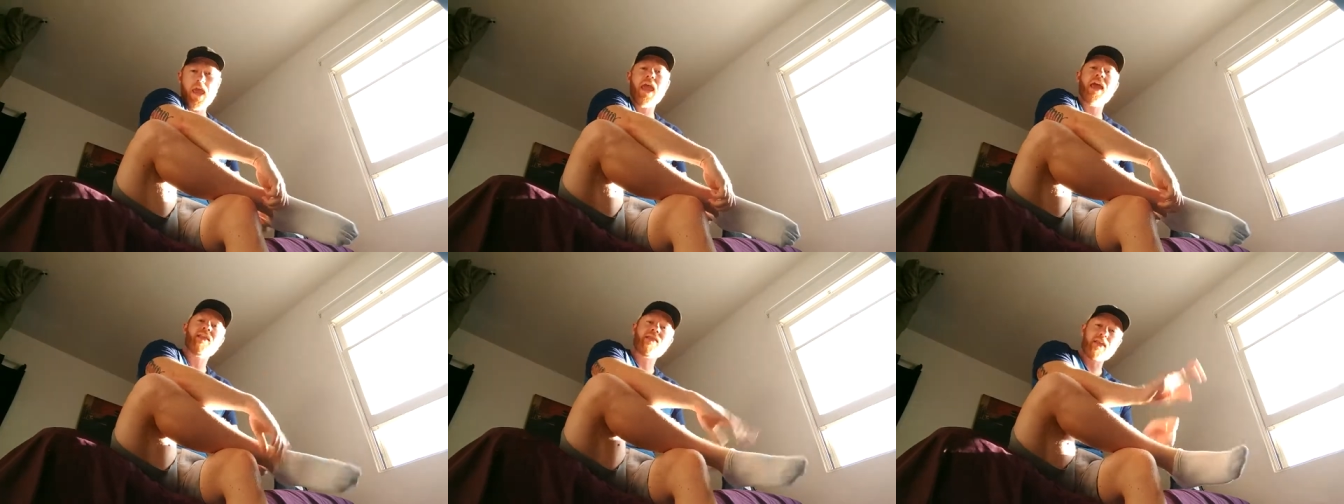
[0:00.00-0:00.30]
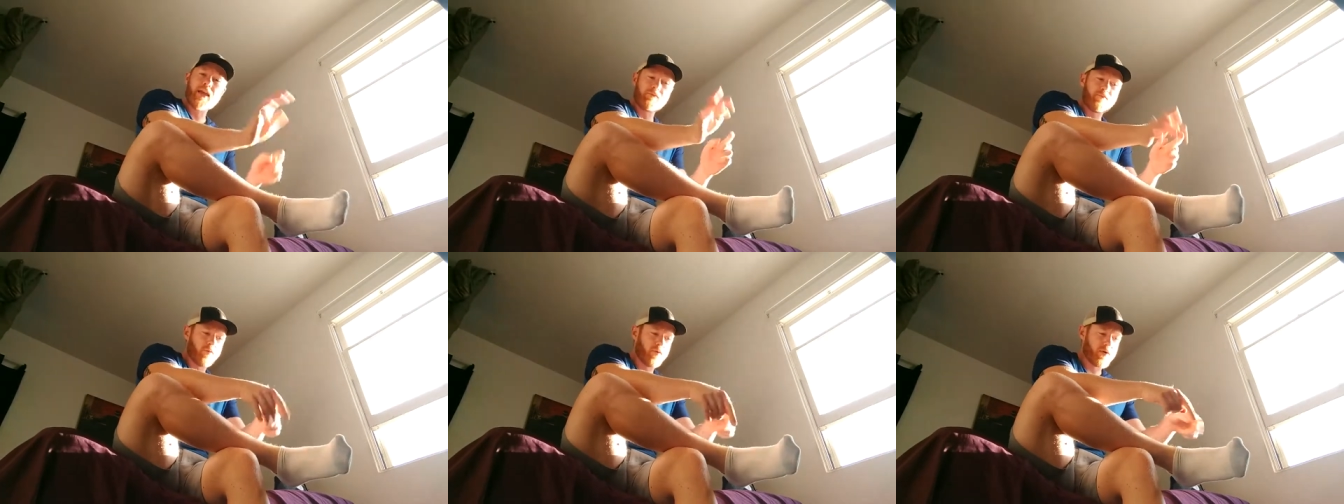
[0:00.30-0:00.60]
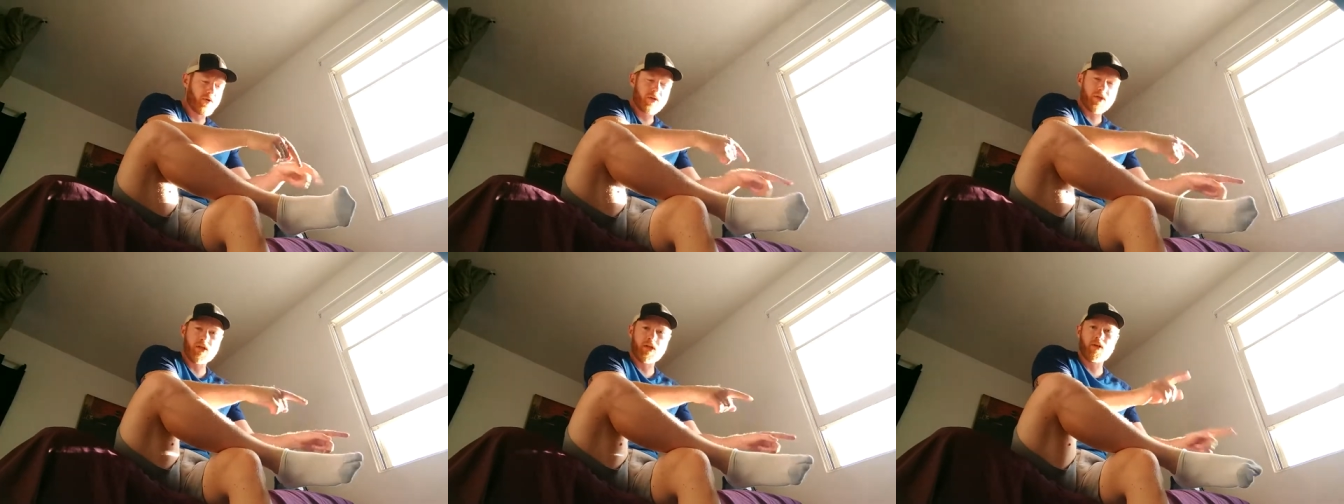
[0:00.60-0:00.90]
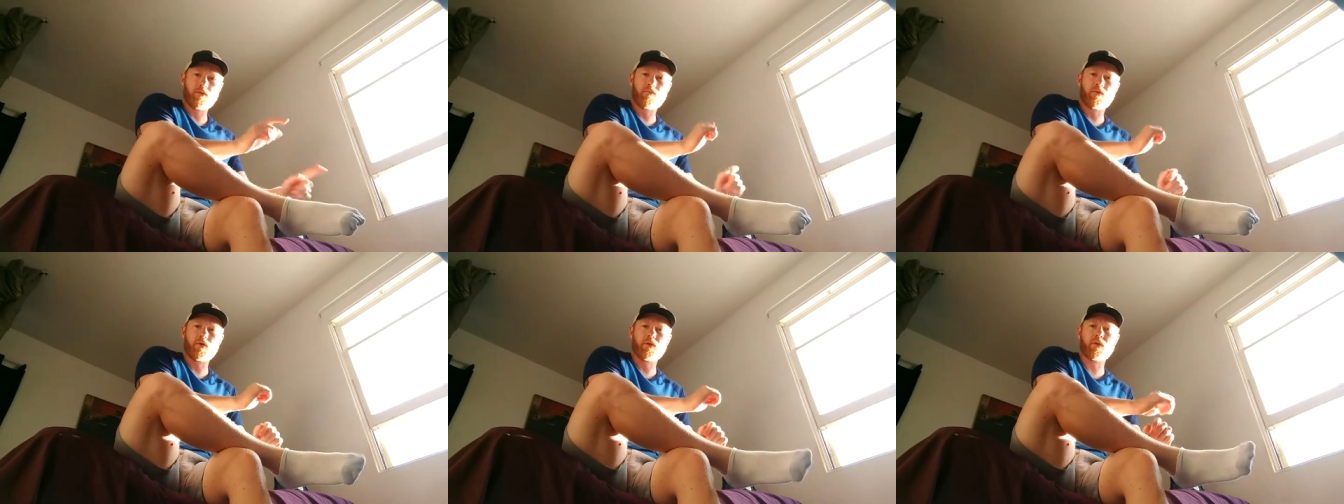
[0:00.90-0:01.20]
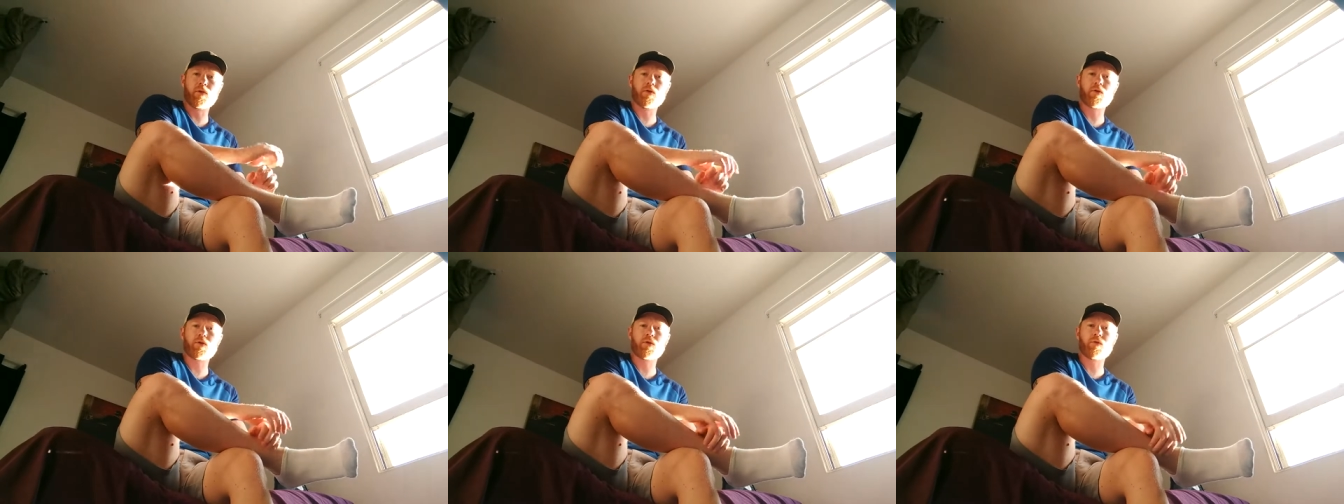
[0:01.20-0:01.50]
and then proceed to put
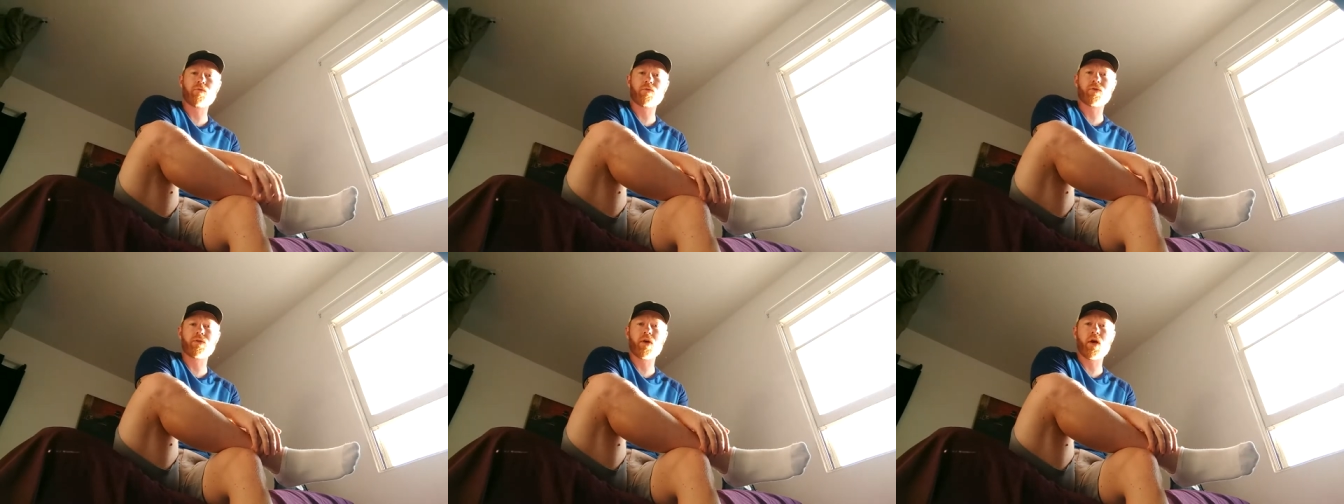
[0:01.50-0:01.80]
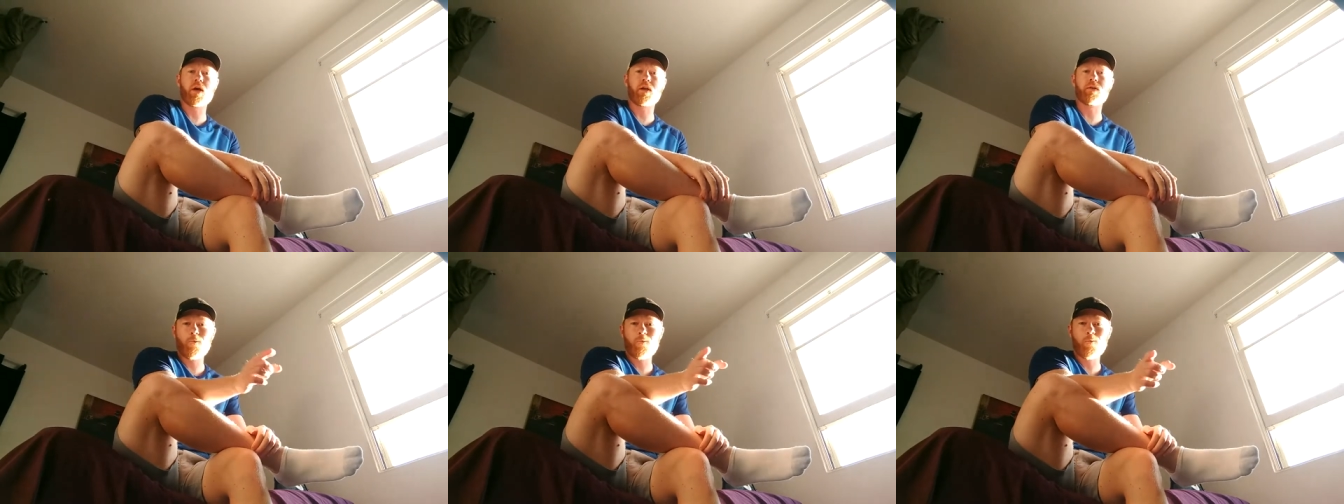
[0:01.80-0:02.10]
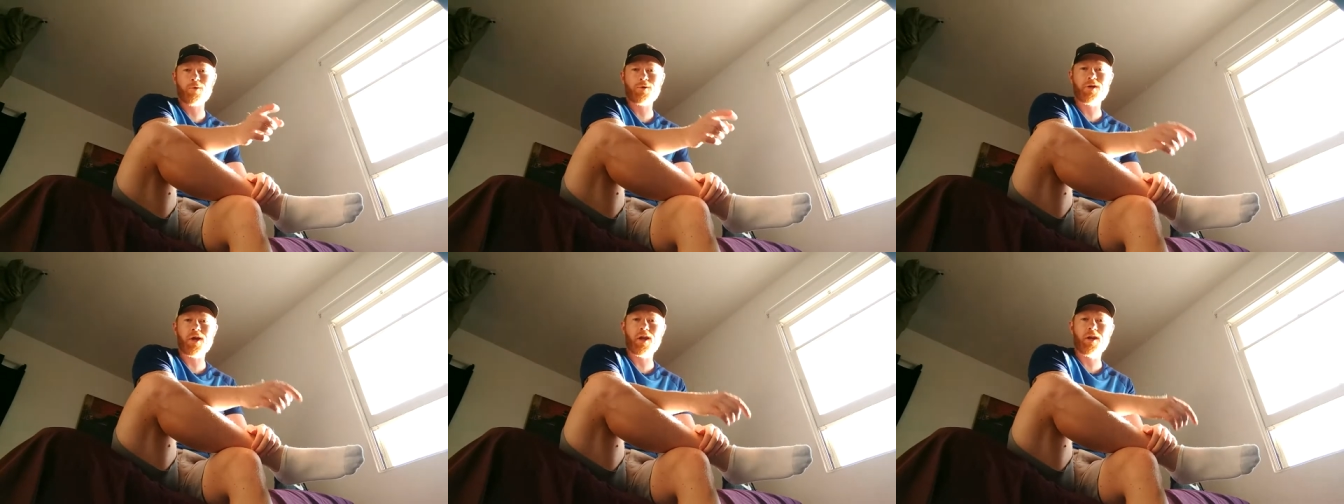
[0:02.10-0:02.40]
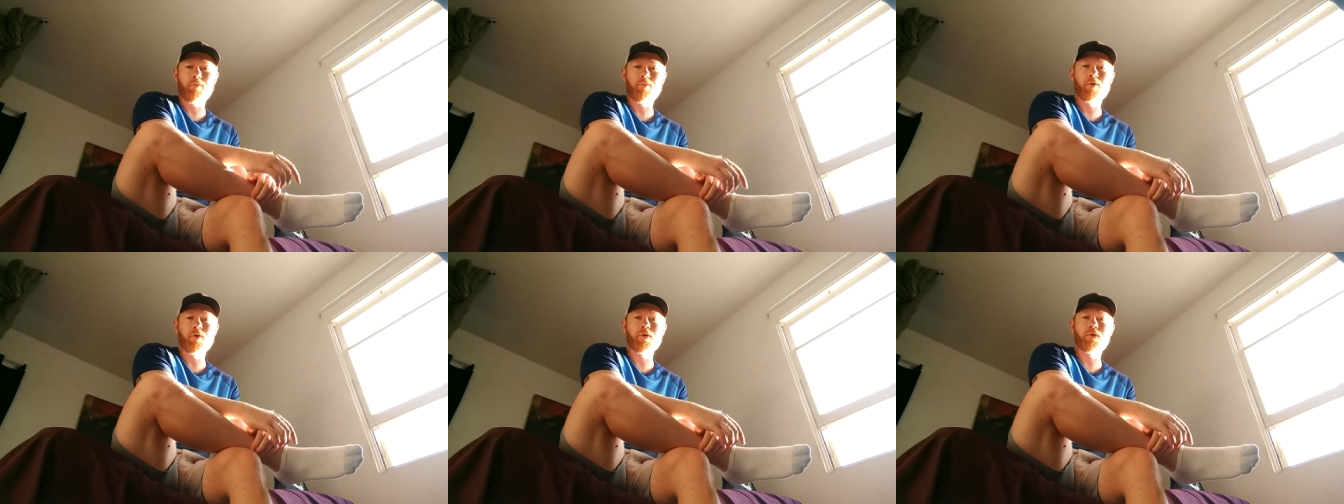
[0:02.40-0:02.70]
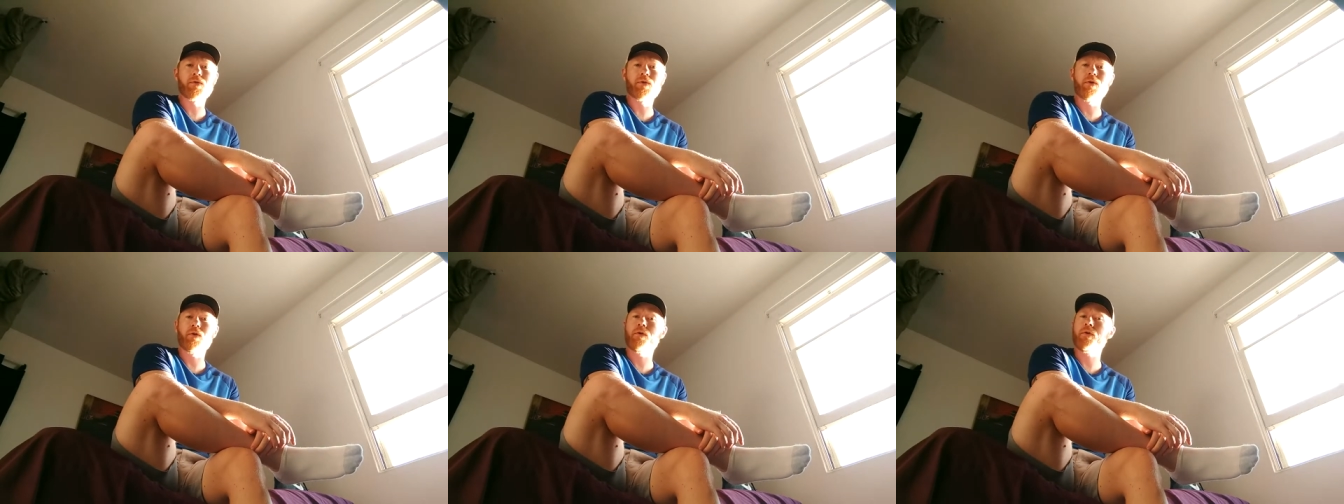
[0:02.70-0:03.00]
their shoes on. Which kind of
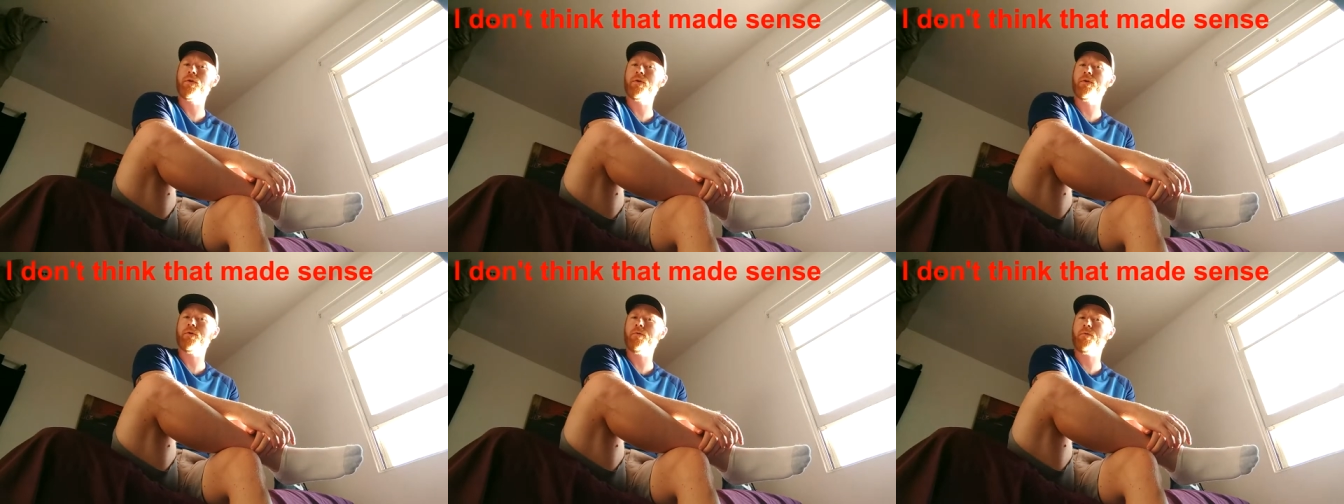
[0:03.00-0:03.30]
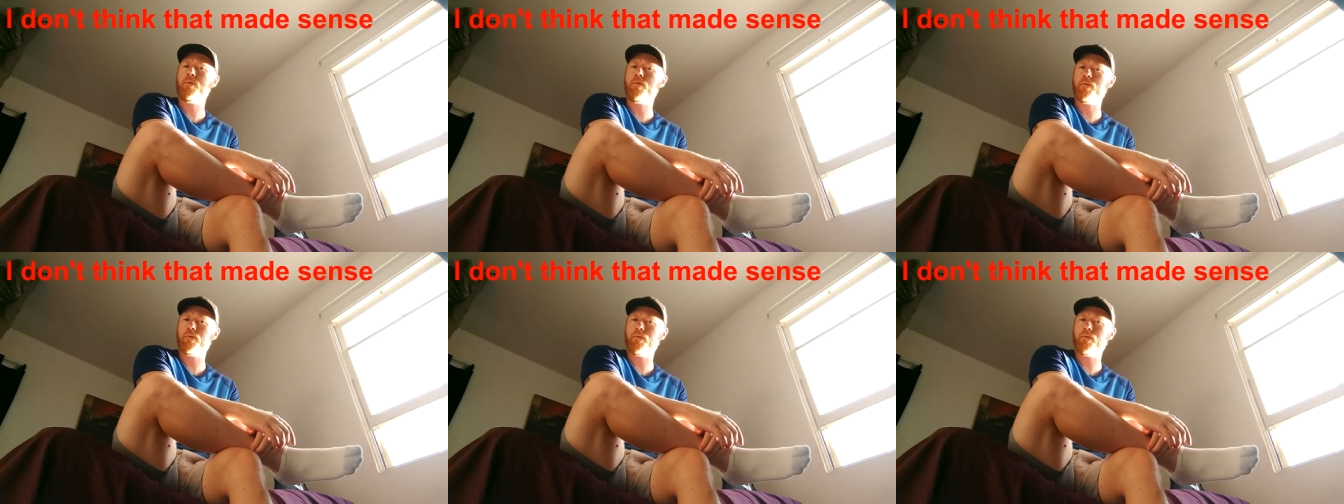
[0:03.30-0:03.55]
person are you?